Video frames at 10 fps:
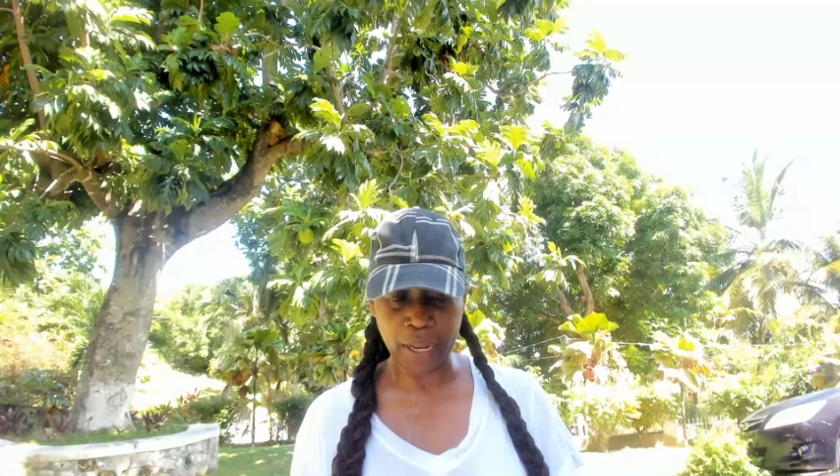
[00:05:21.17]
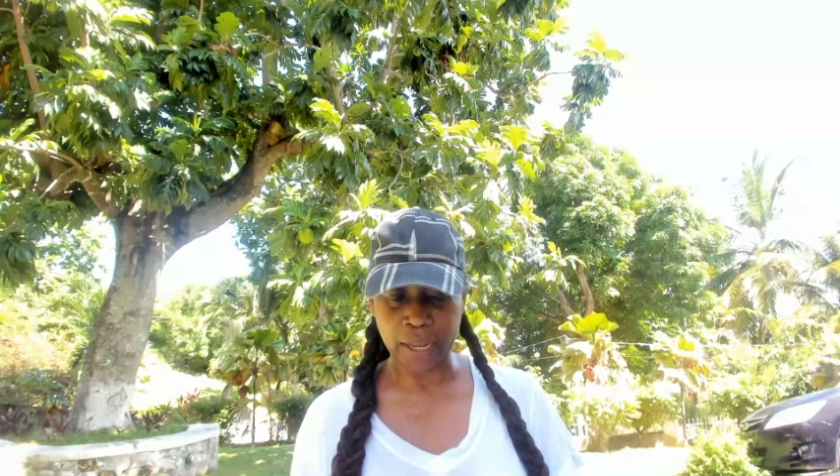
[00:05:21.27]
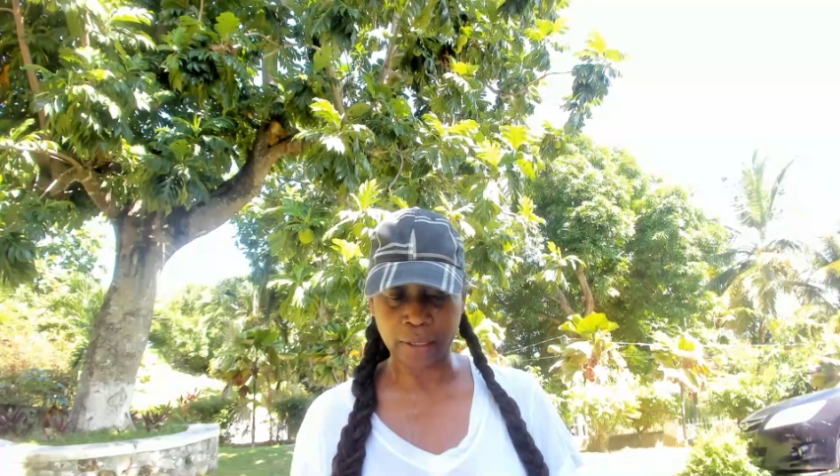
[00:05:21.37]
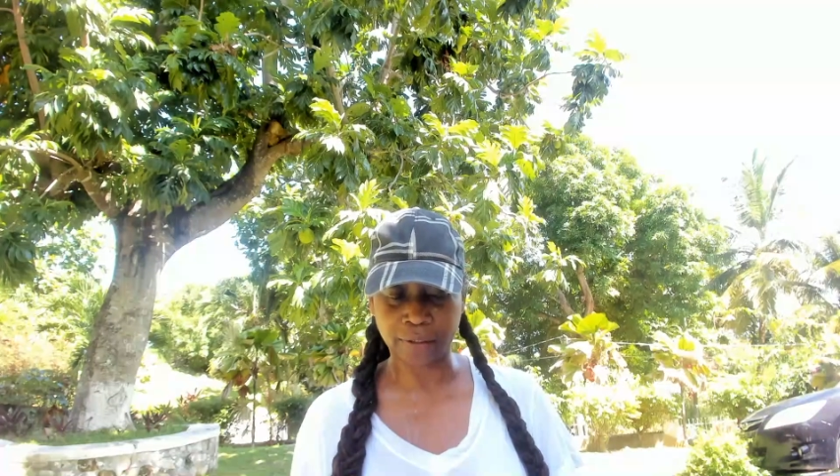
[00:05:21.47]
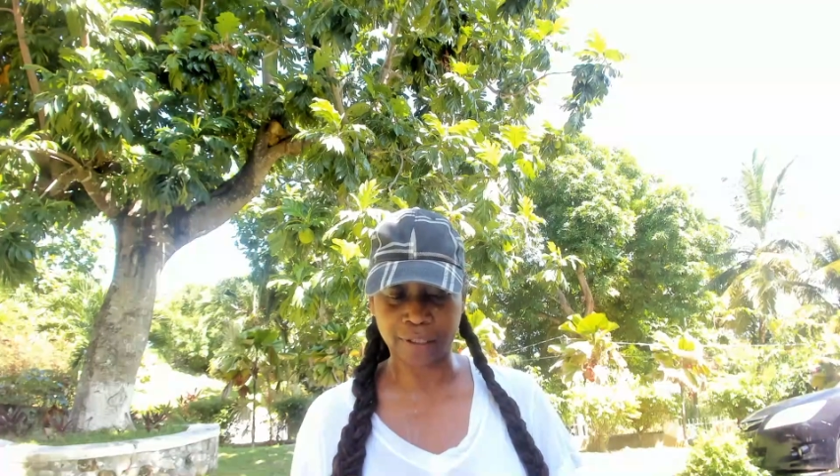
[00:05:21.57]

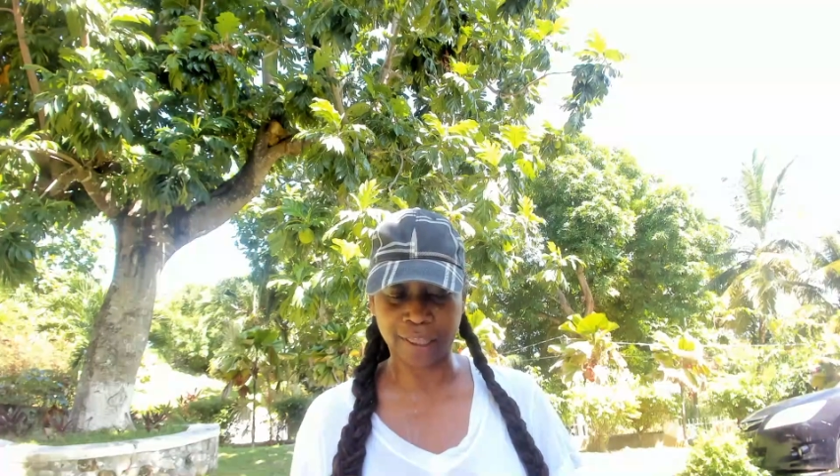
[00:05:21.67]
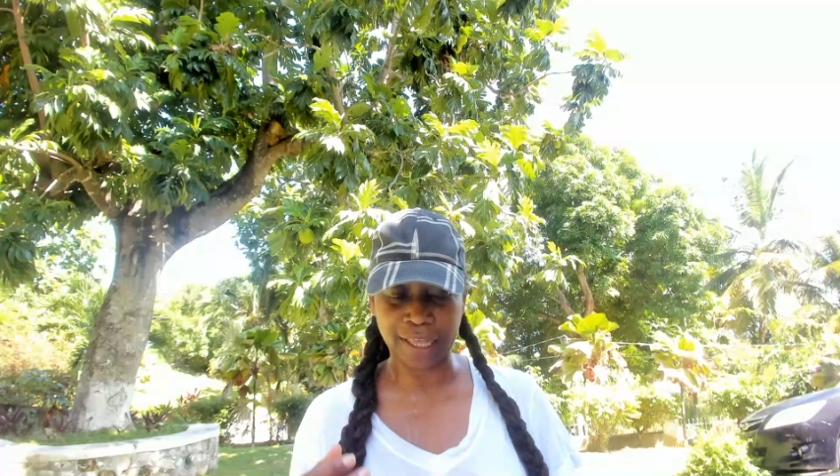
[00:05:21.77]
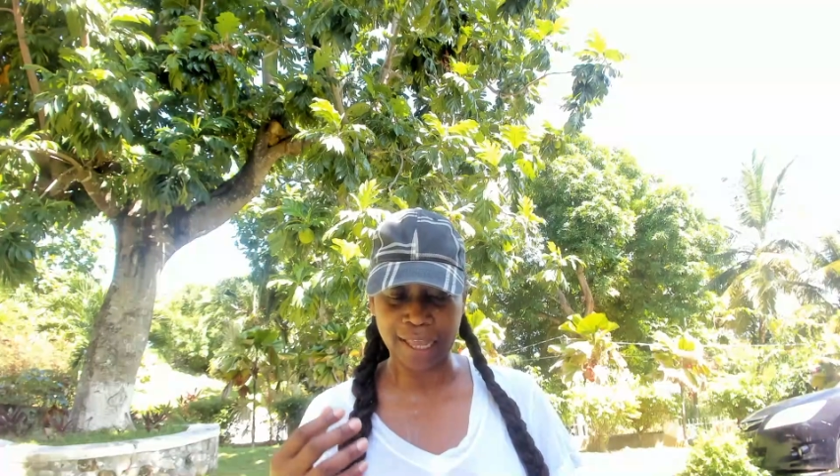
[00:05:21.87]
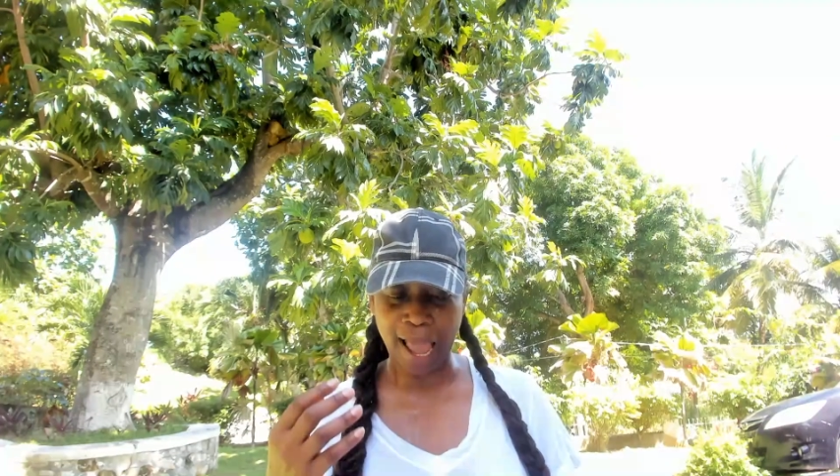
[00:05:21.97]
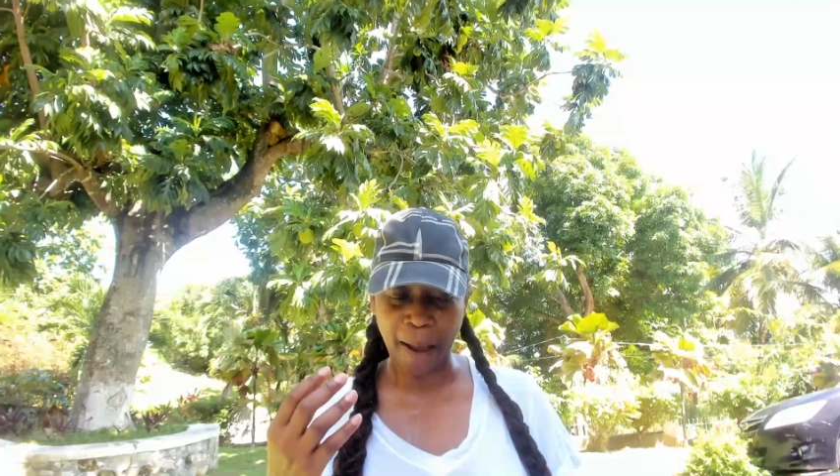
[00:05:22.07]
is
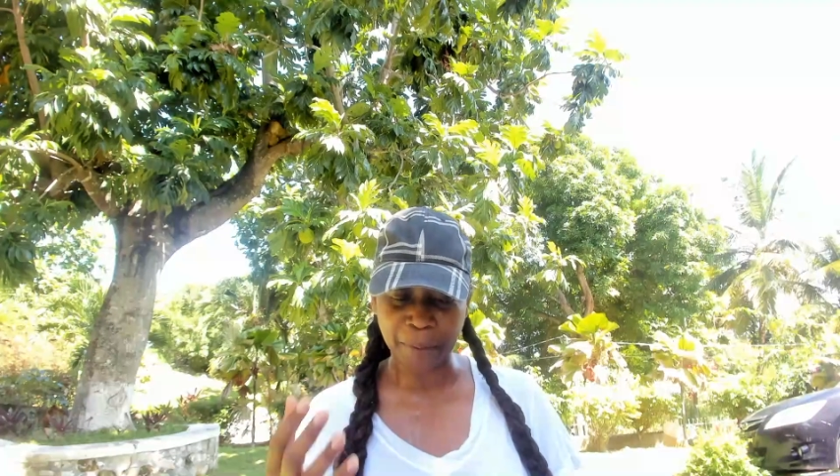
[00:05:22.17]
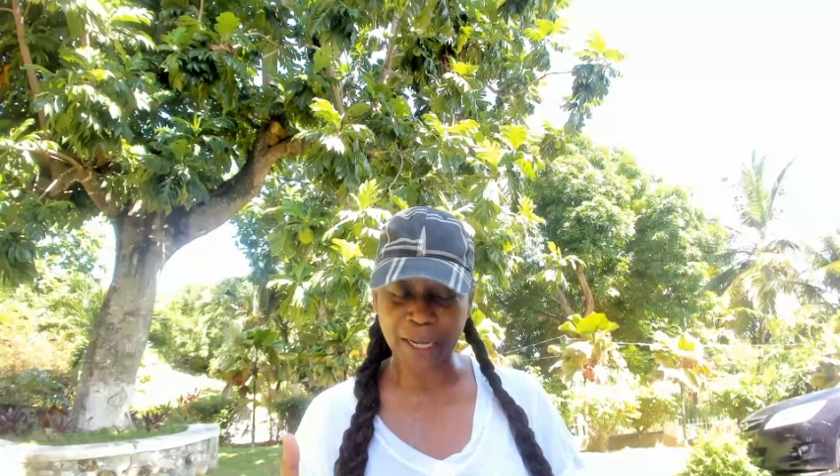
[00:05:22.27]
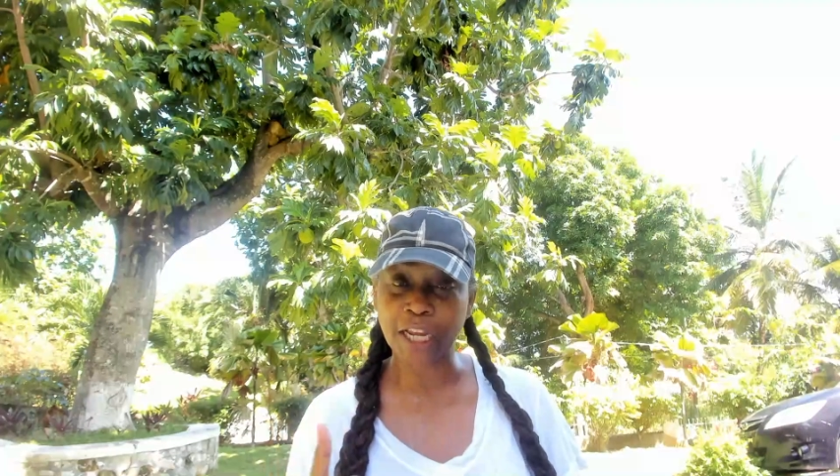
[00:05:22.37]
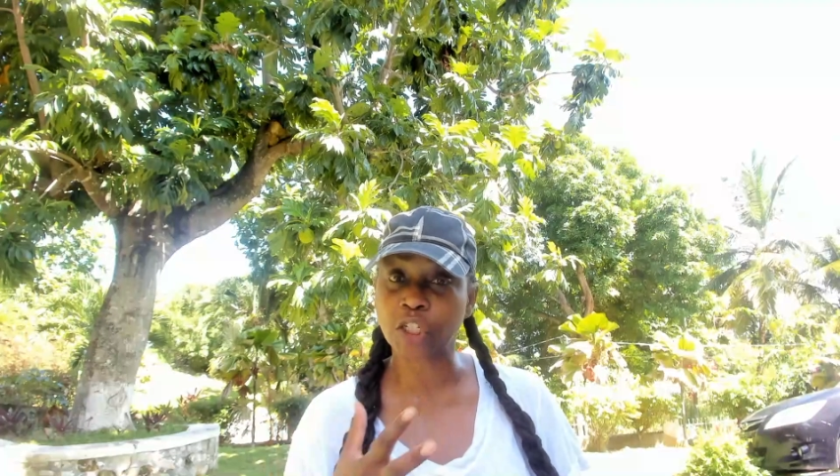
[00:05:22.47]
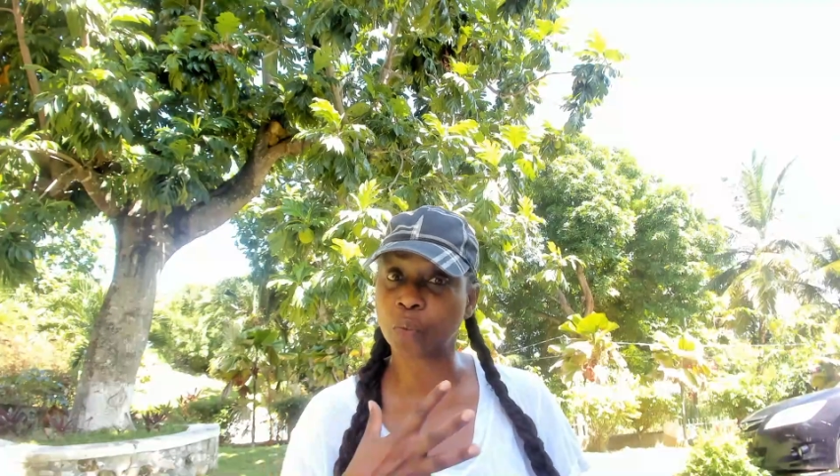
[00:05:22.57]
the
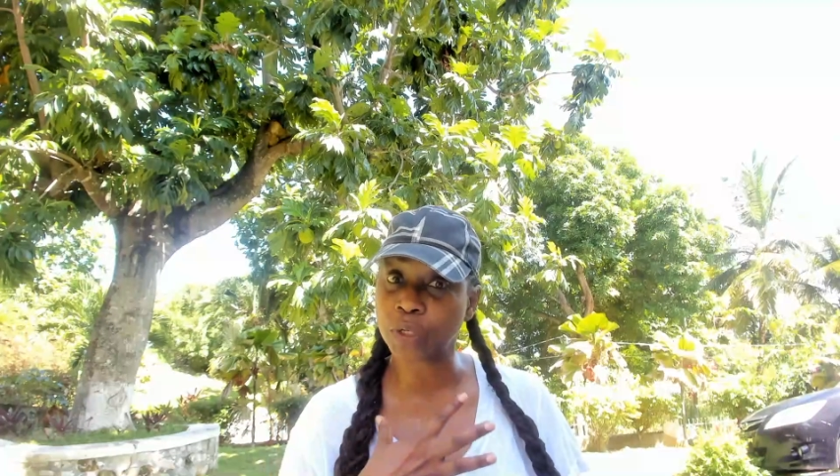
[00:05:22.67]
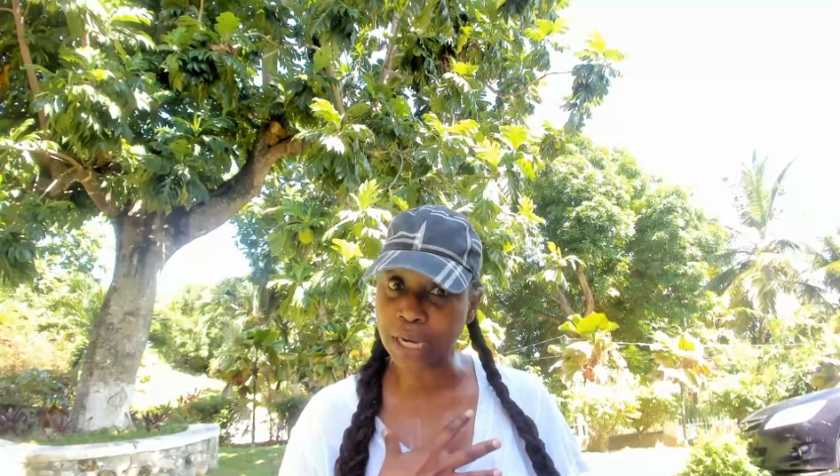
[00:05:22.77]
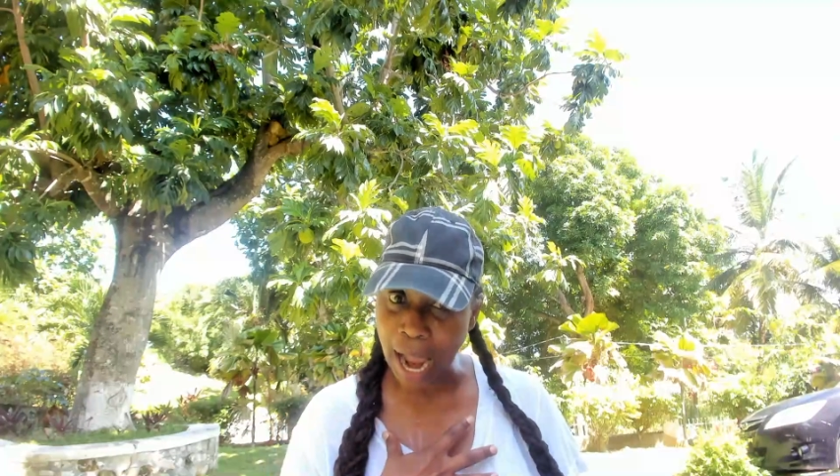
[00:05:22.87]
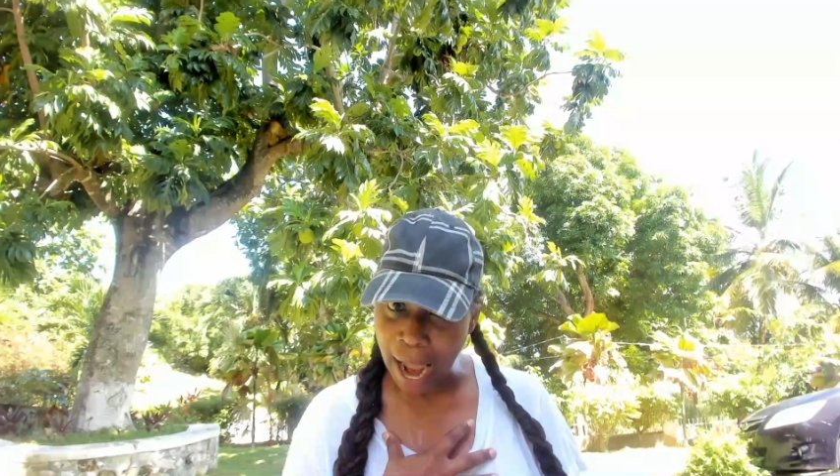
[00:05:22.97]
application which